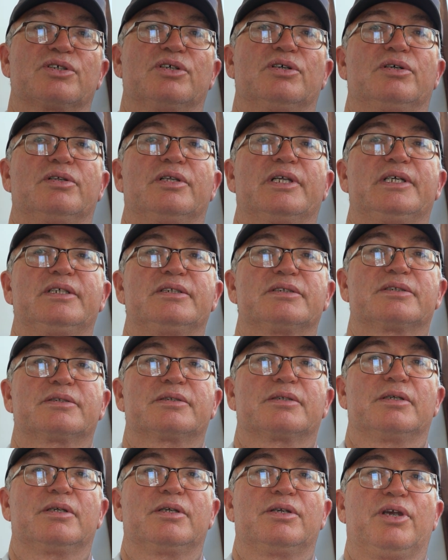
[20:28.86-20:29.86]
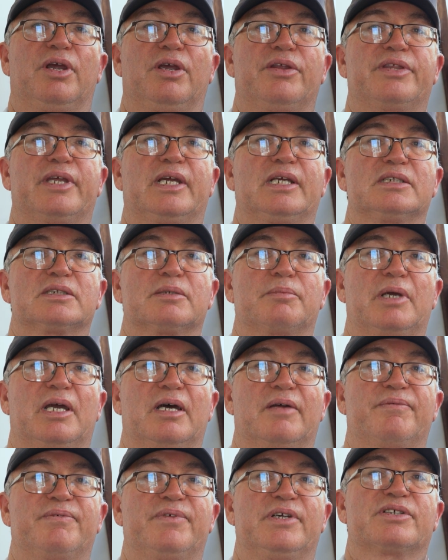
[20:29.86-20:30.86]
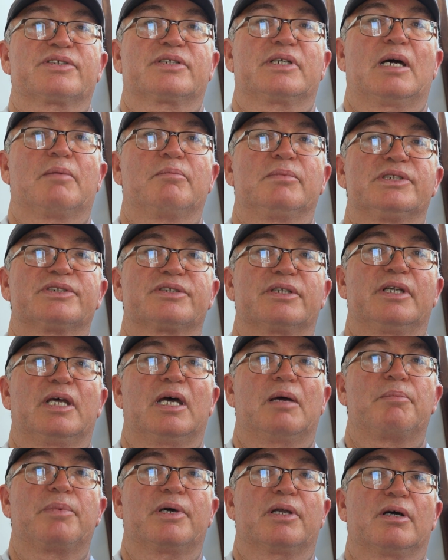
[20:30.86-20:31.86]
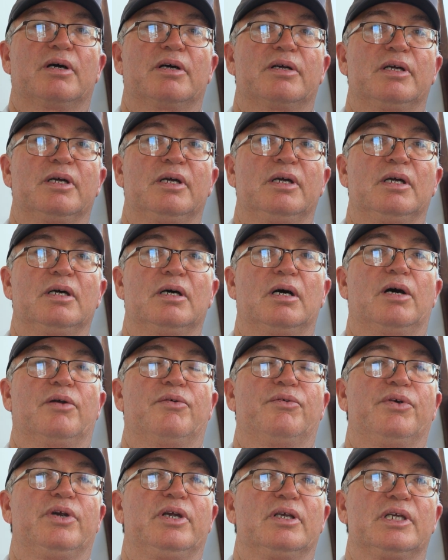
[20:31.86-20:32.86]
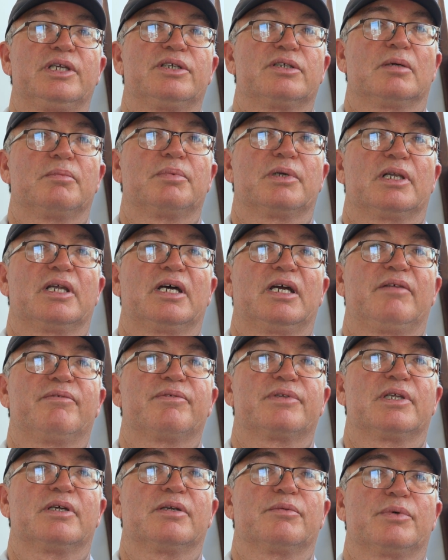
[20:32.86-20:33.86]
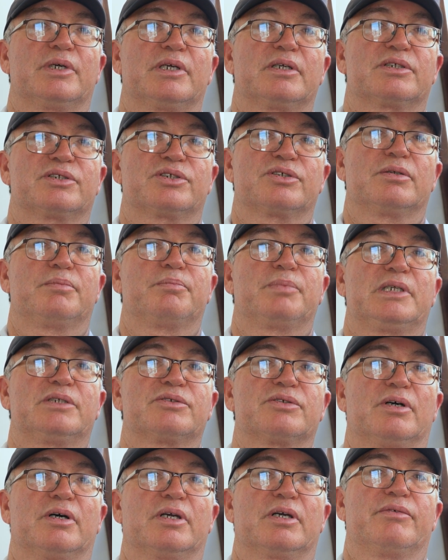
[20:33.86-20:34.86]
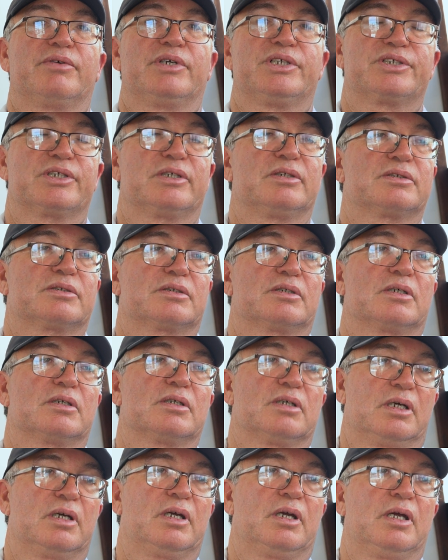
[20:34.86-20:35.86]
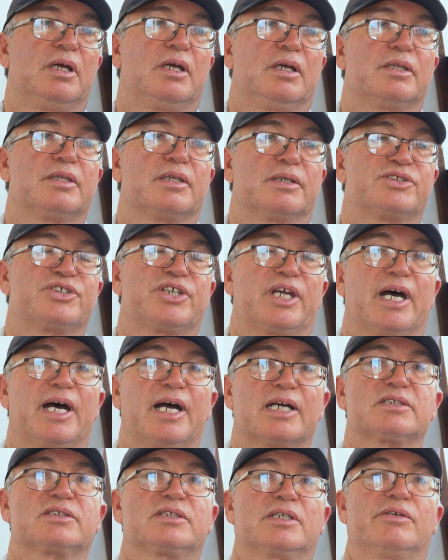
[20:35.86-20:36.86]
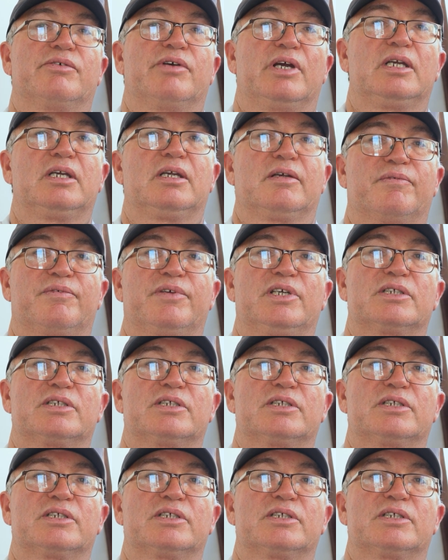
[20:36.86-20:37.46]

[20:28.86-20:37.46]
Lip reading: all these new things about fish numbers and that, but I really do believe that we should be trying to reduce the sharks that are eating